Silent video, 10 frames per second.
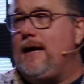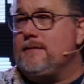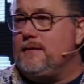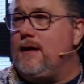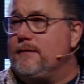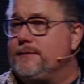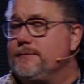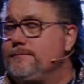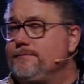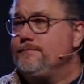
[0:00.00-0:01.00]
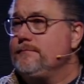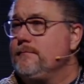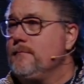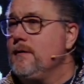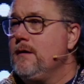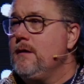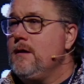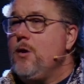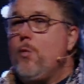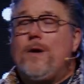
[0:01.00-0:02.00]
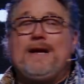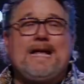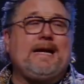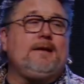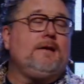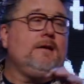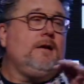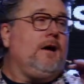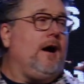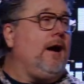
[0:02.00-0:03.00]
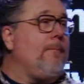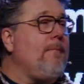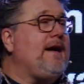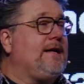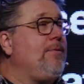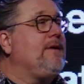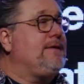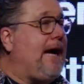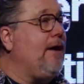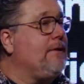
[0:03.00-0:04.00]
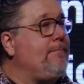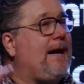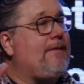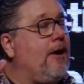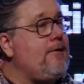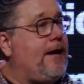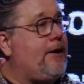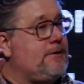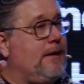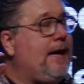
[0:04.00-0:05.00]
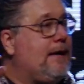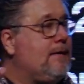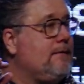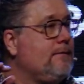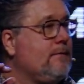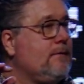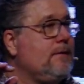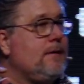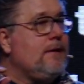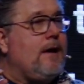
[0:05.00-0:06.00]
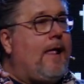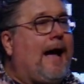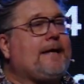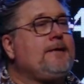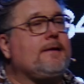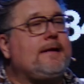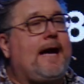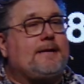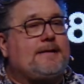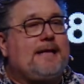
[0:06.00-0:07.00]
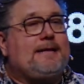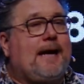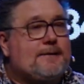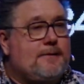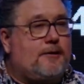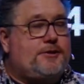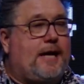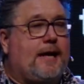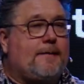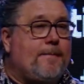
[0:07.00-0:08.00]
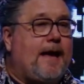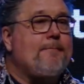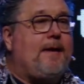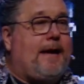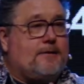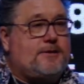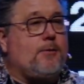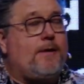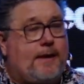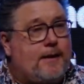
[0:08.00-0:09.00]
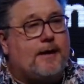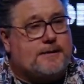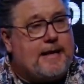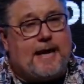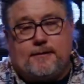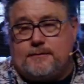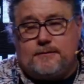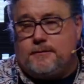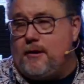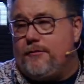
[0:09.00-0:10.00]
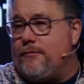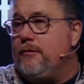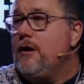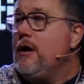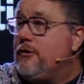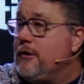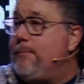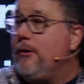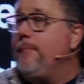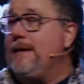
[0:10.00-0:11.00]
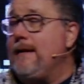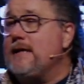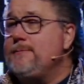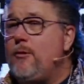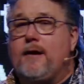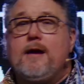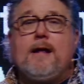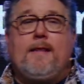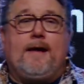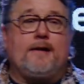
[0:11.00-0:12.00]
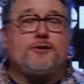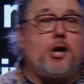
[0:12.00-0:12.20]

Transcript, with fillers: $10,000. We needed money to put down to buy the 100 acres of land. I took that $10,000 check and the story that God just had us go through to the pulpit the next morning. And the